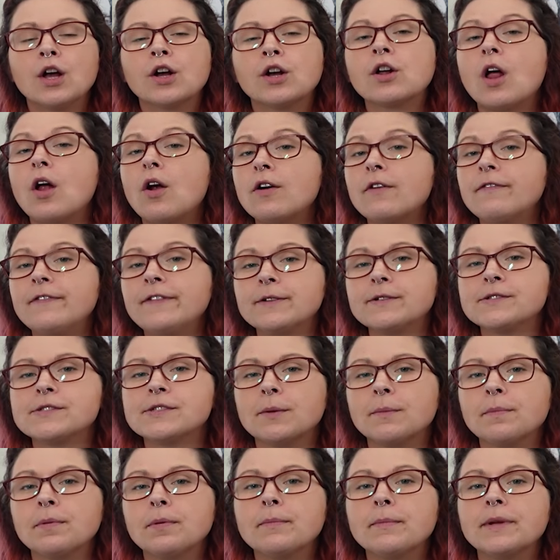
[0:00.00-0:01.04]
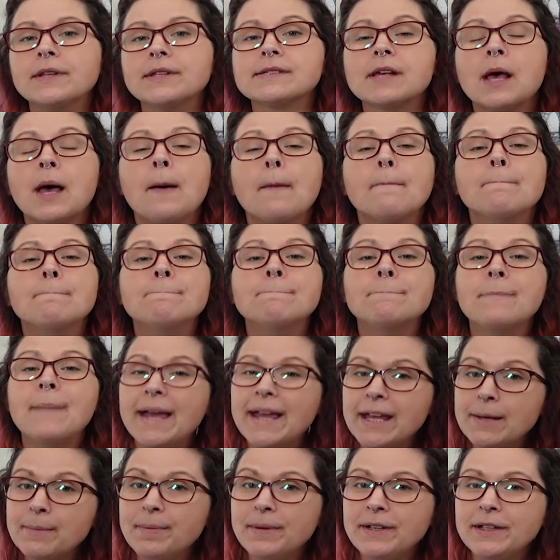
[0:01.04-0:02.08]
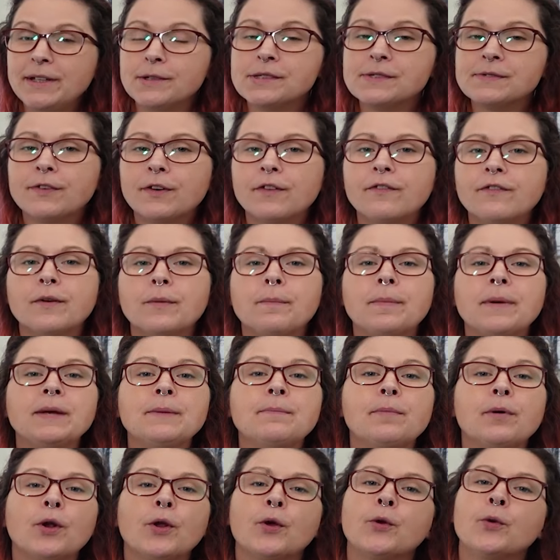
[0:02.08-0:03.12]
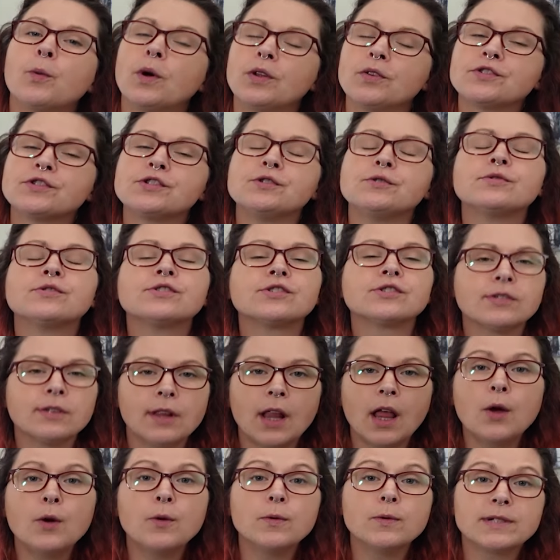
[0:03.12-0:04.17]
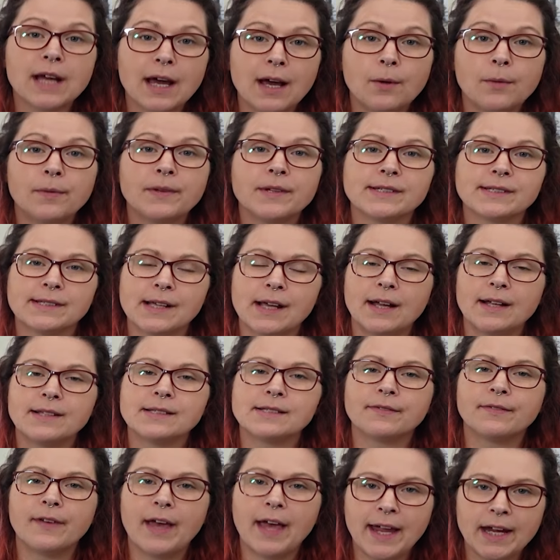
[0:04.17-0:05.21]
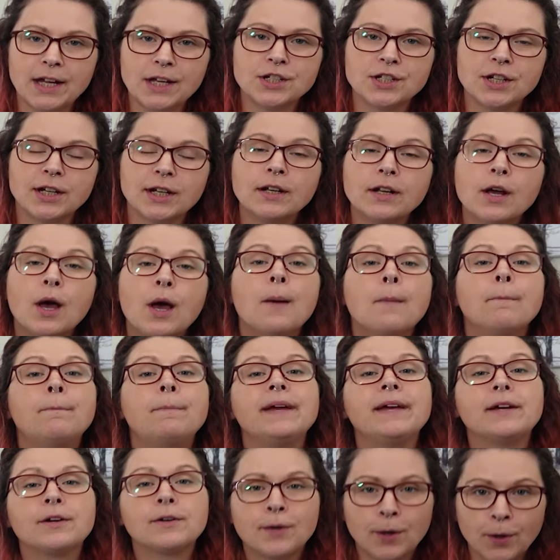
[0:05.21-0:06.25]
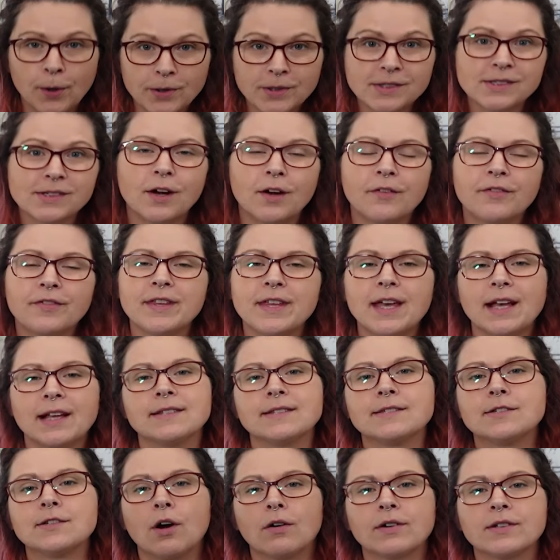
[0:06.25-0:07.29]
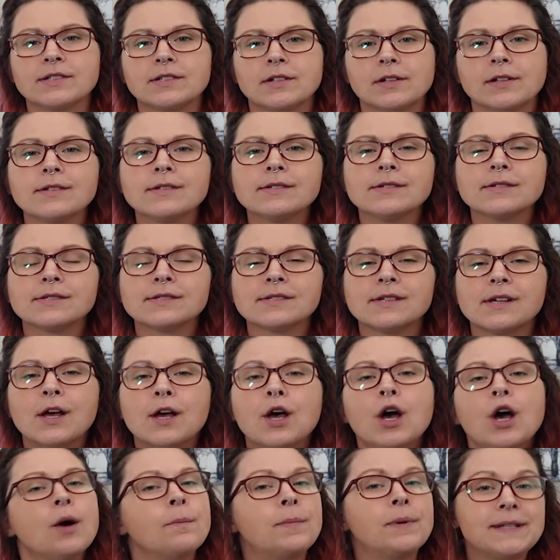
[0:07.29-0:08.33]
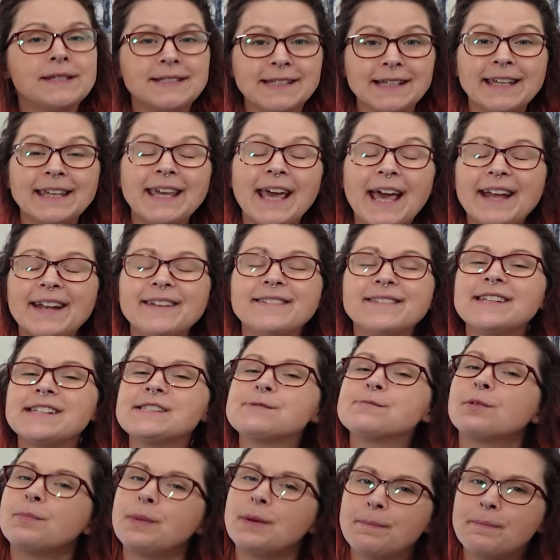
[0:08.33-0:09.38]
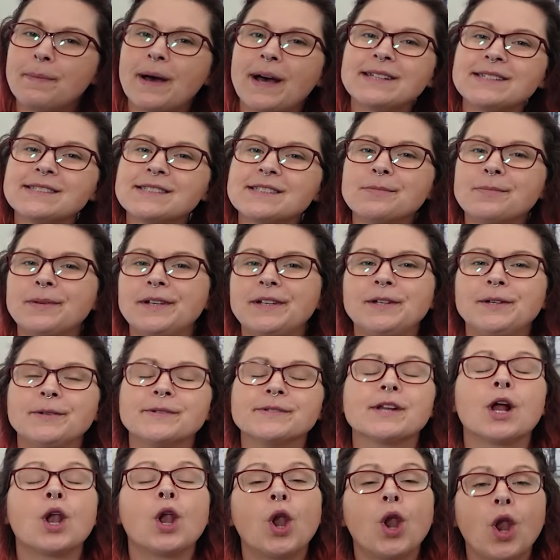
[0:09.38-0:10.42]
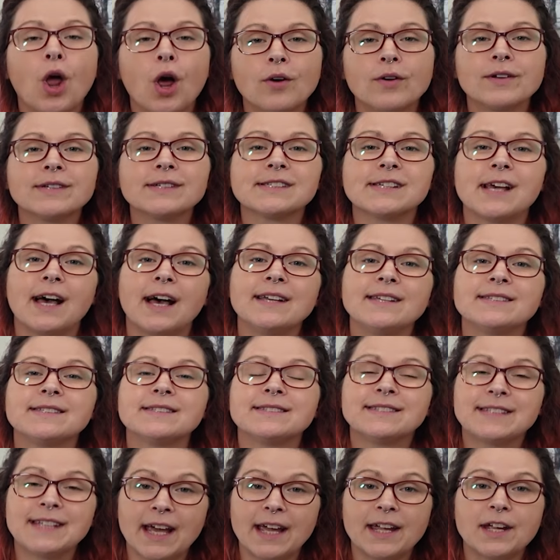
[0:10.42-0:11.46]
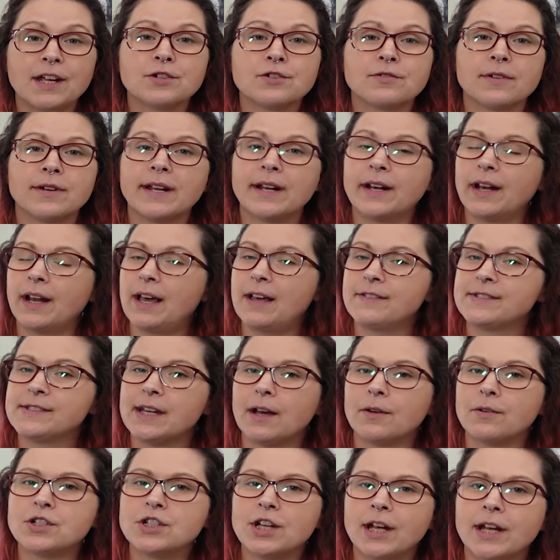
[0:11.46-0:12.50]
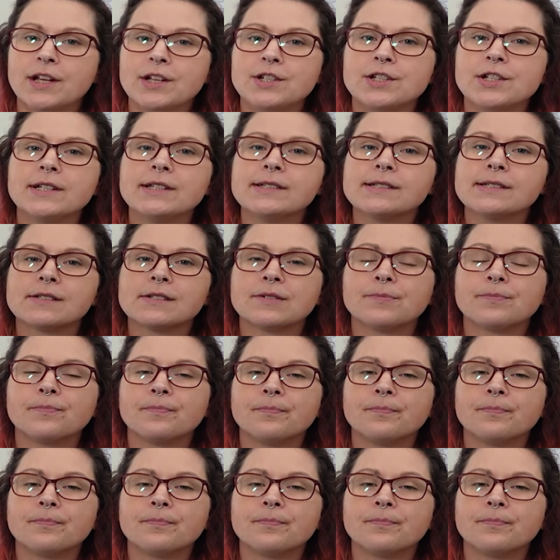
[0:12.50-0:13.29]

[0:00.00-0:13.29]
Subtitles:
Chlorophyll supplements may be useful for people who want to slow down the signs of aging because of the antioxidants. But again, this would be best to be used alongside dietary and lifestyle changes.